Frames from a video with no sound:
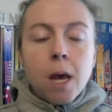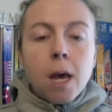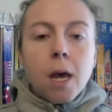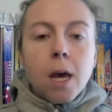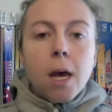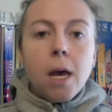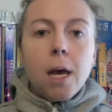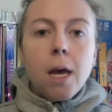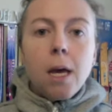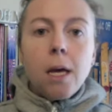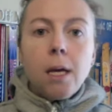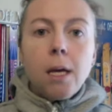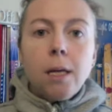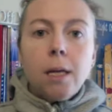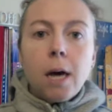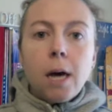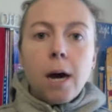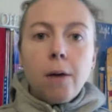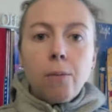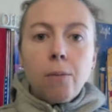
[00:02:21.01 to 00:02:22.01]

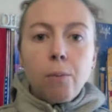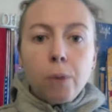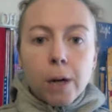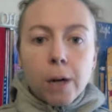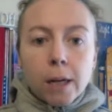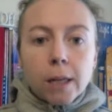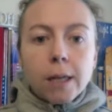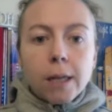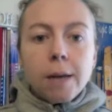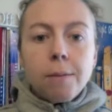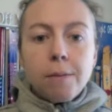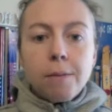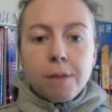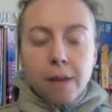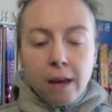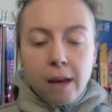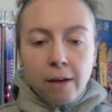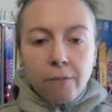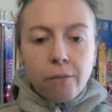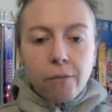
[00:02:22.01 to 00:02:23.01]
and I really am
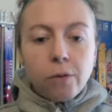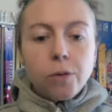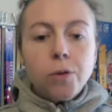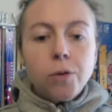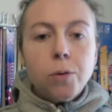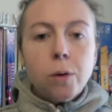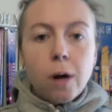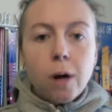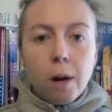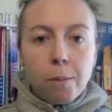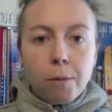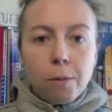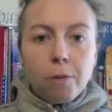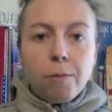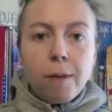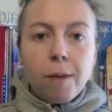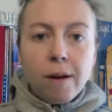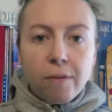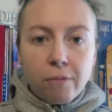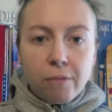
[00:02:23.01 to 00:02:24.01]
thankful to a couple
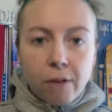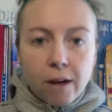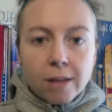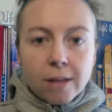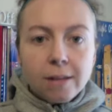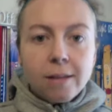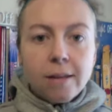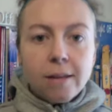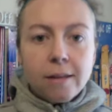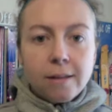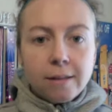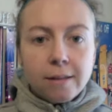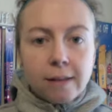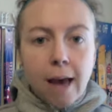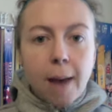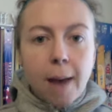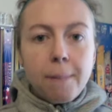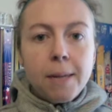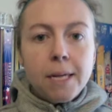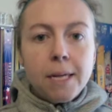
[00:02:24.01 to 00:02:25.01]
of my friends that
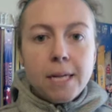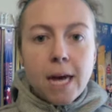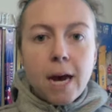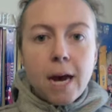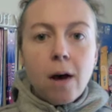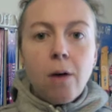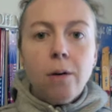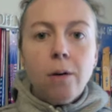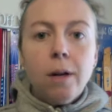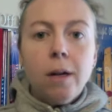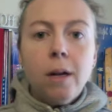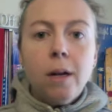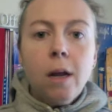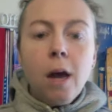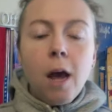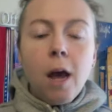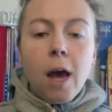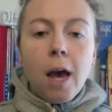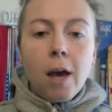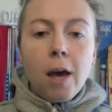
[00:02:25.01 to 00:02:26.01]
sat me down and
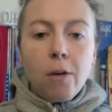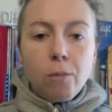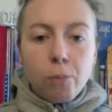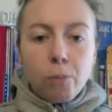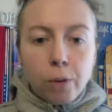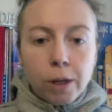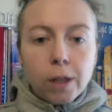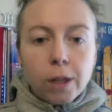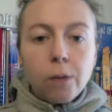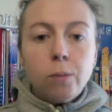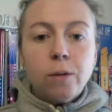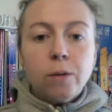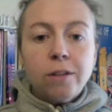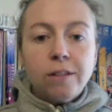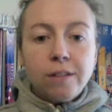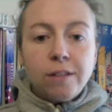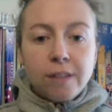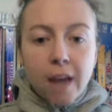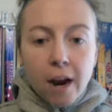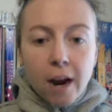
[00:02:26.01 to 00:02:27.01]
and really were
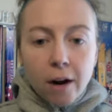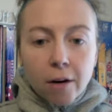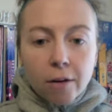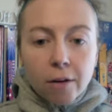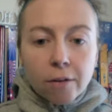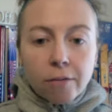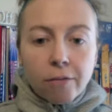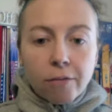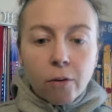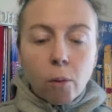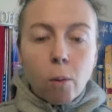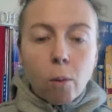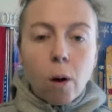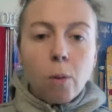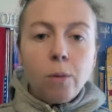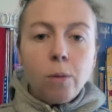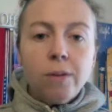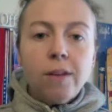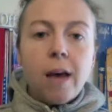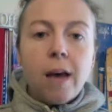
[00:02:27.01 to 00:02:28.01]
scared of for
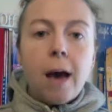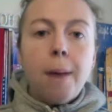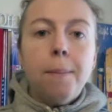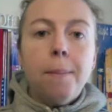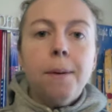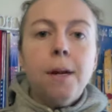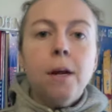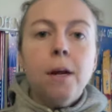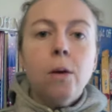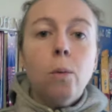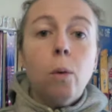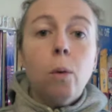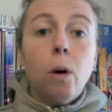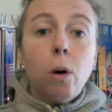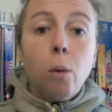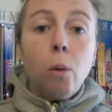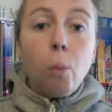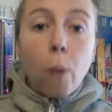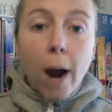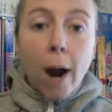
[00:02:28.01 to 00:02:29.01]
what was happening,
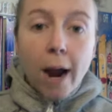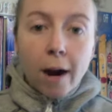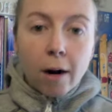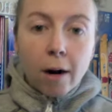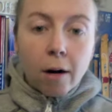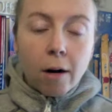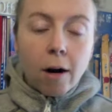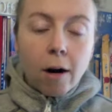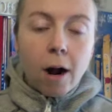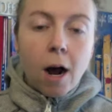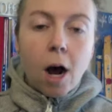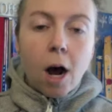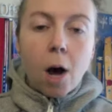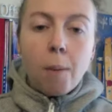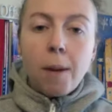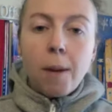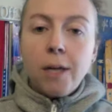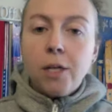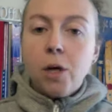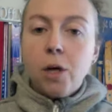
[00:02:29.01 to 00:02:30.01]
were aware.
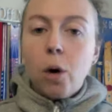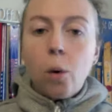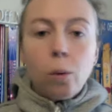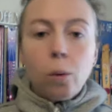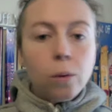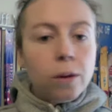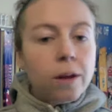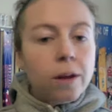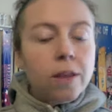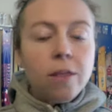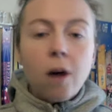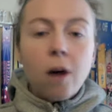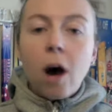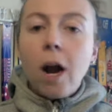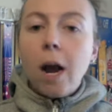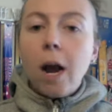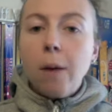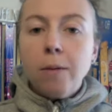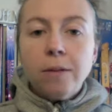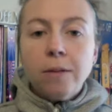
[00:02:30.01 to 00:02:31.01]
Um, I totally
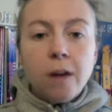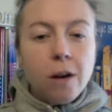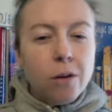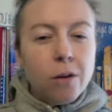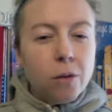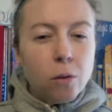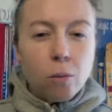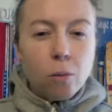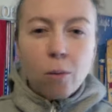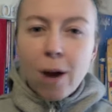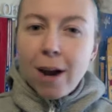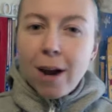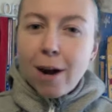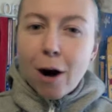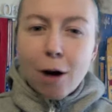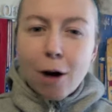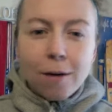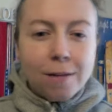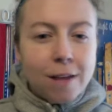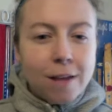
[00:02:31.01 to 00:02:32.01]
thought I was under the
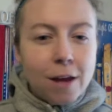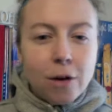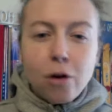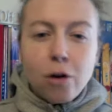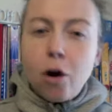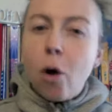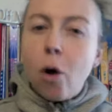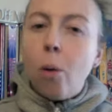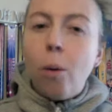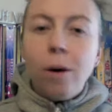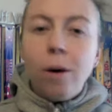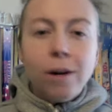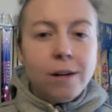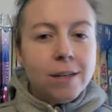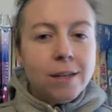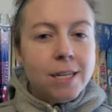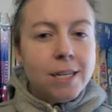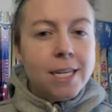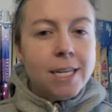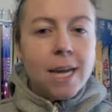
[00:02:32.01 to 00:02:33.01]
radar and that no one
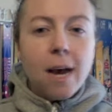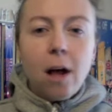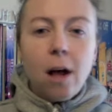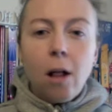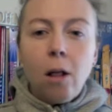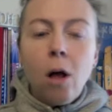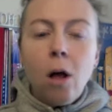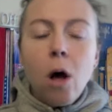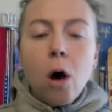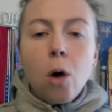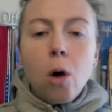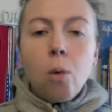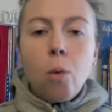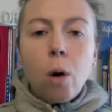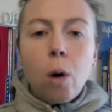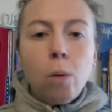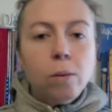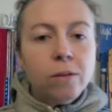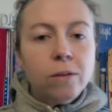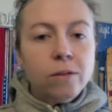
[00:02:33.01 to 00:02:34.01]
could tell
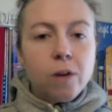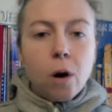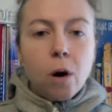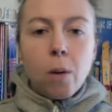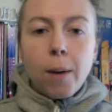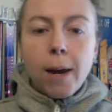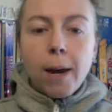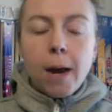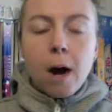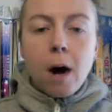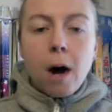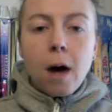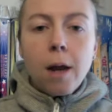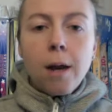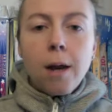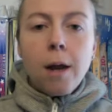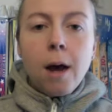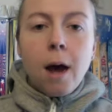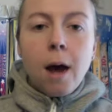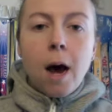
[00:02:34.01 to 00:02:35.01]
what was going
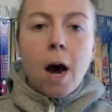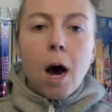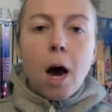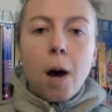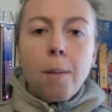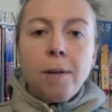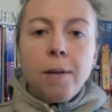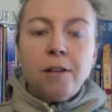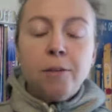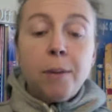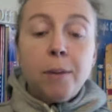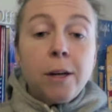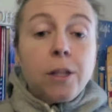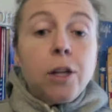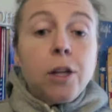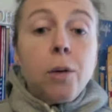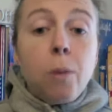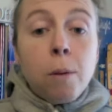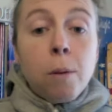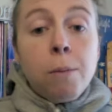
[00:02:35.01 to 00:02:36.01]
on. Um,
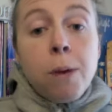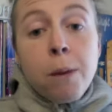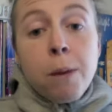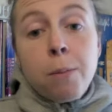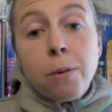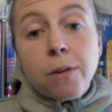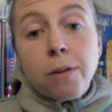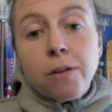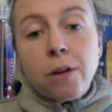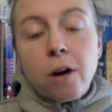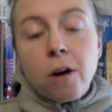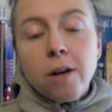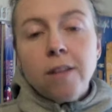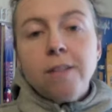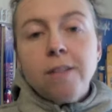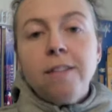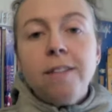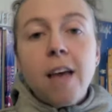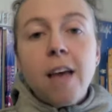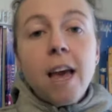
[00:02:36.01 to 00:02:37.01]
especially when people
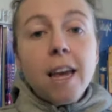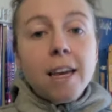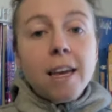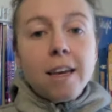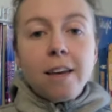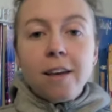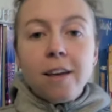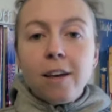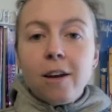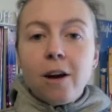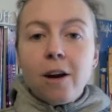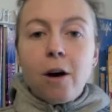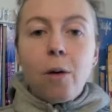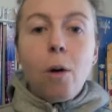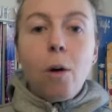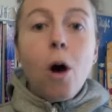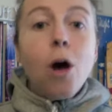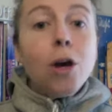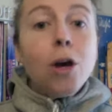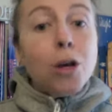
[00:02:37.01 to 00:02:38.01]
started saying, you
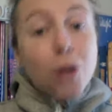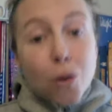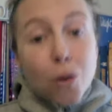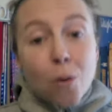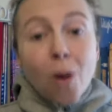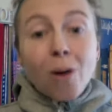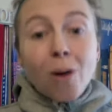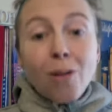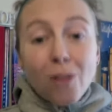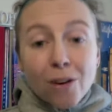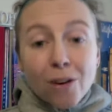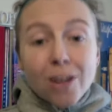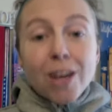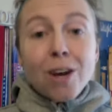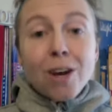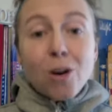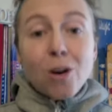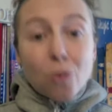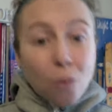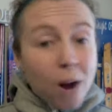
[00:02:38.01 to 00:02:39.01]
know, you are
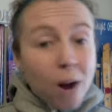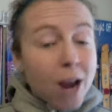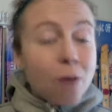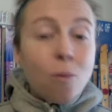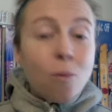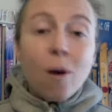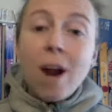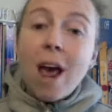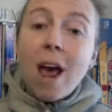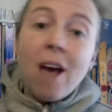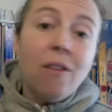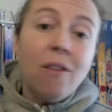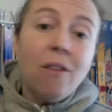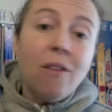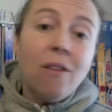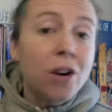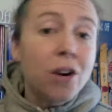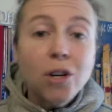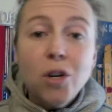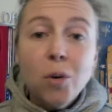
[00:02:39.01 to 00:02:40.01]
looking great, whatever
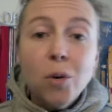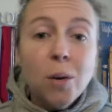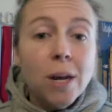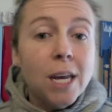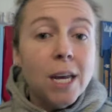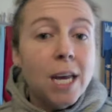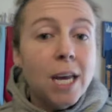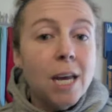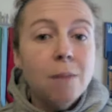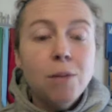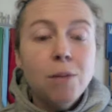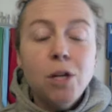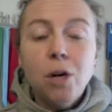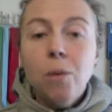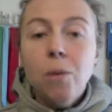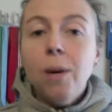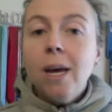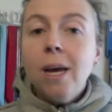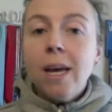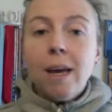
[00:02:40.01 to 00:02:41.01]
you're doing, keep
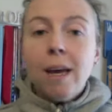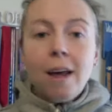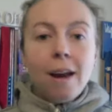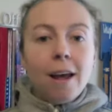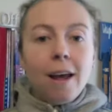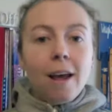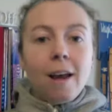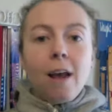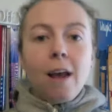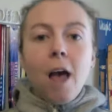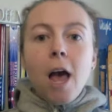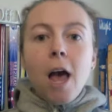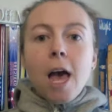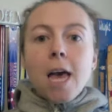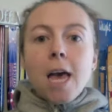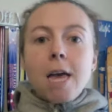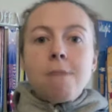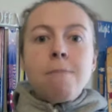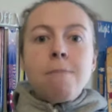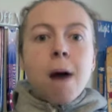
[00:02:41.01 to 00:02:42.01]
doing it. And
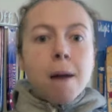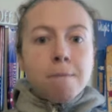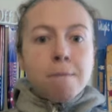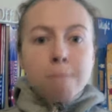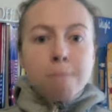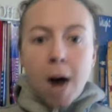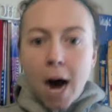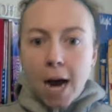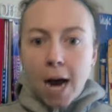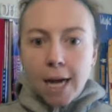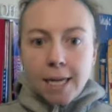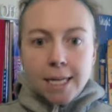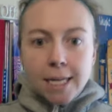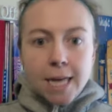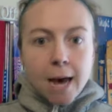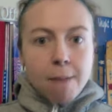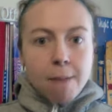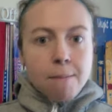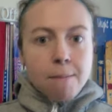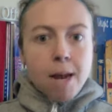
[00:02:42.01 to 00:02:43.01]
in my mind mind,
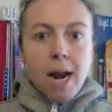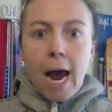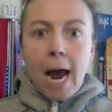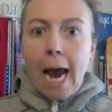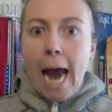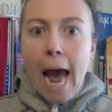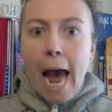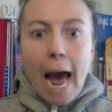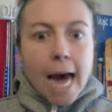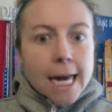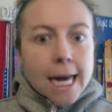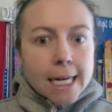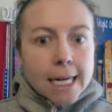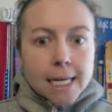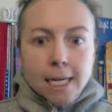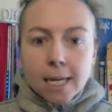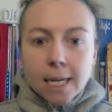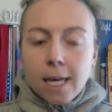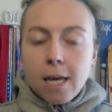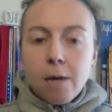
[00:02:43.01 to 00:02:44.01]
that meant I had
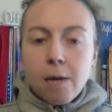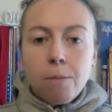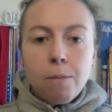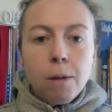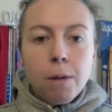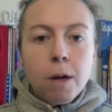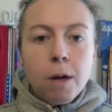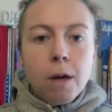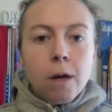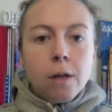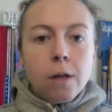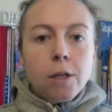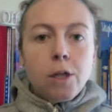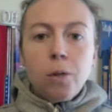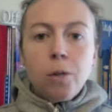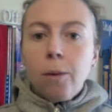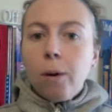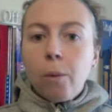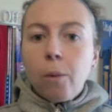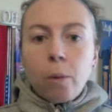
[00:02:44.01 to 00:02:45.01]
to keep
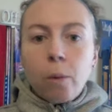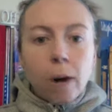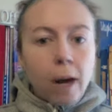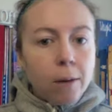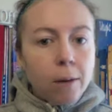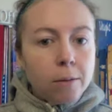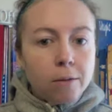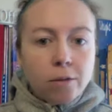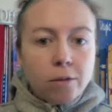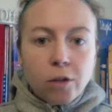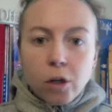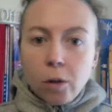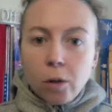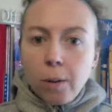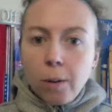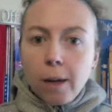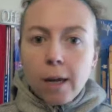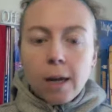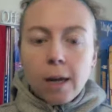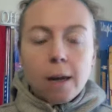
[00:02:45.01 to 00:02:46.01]
doing what I was
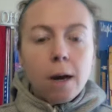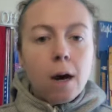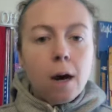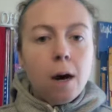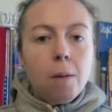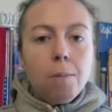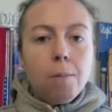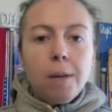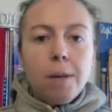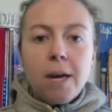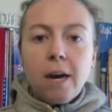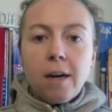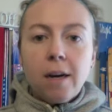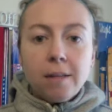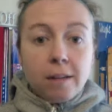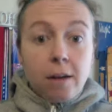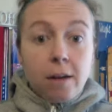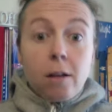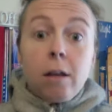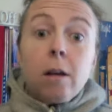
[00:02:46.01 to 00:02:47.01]
doing um,
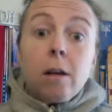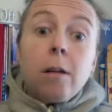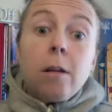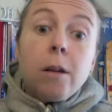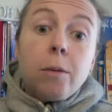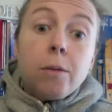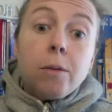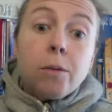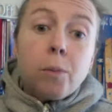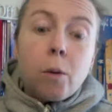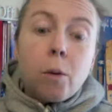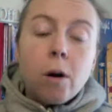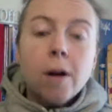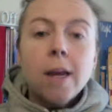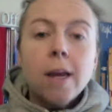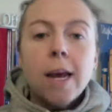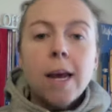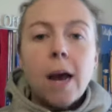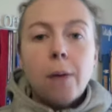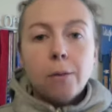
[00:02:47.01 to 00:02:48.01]
because it clearly was
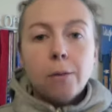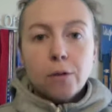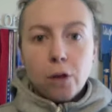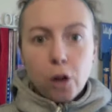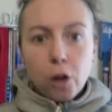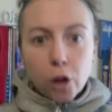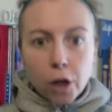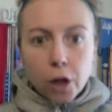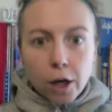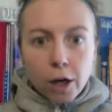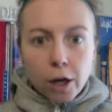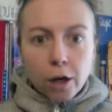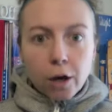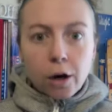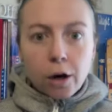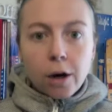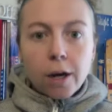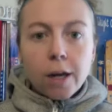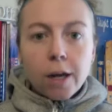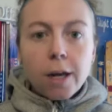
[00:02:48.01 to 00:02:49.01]
working. I was looking
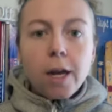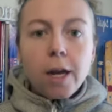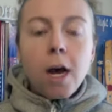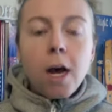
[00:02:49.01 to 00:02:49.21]
good,